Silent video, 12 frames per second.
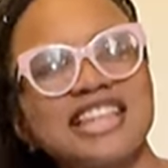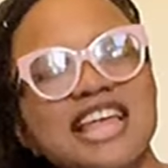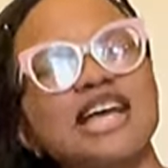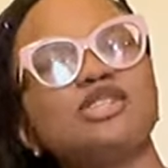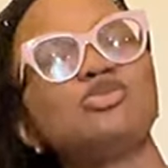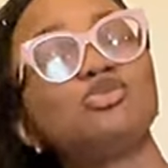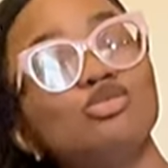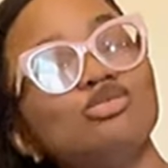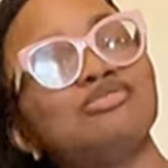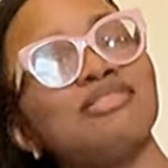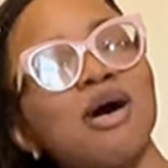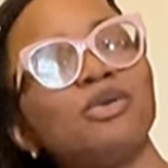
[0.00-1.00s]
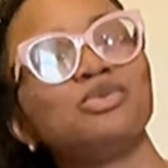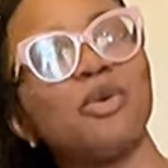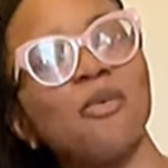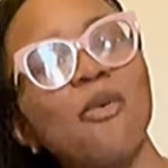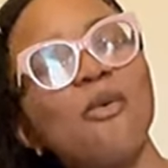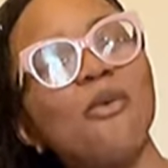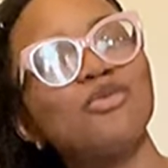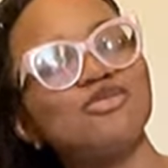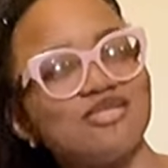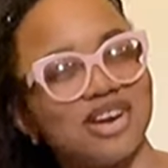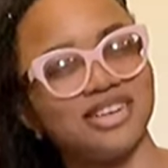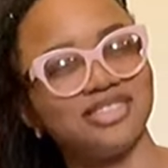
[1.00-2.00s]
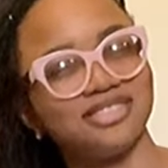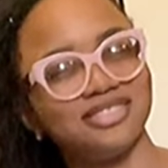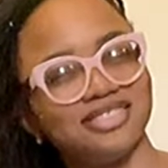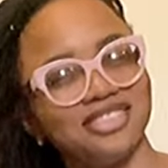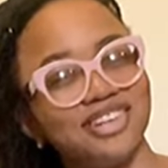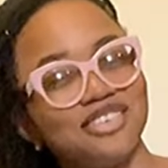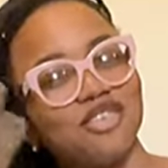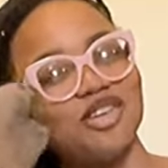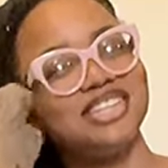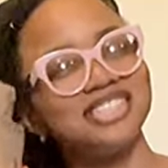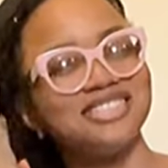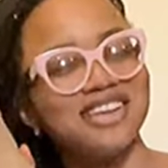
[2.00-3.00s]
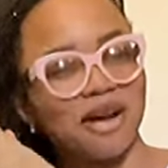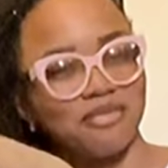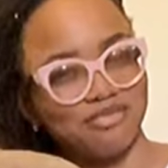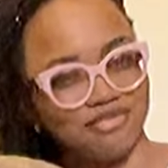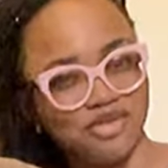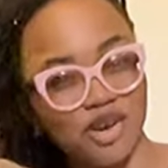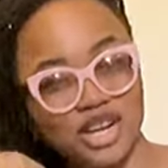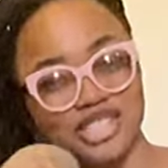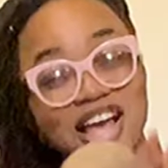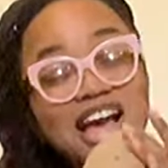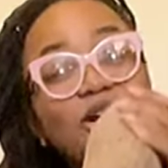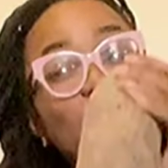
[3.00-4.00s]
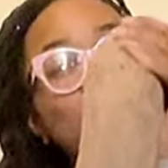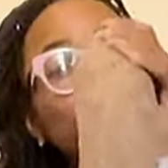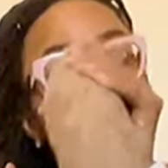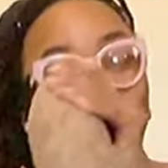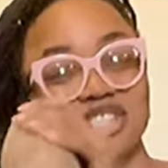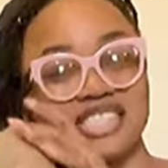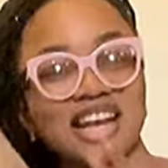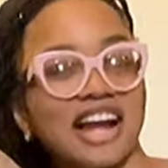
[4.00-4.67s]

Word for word: That's 2,100 for this yam, for this konkolo thing.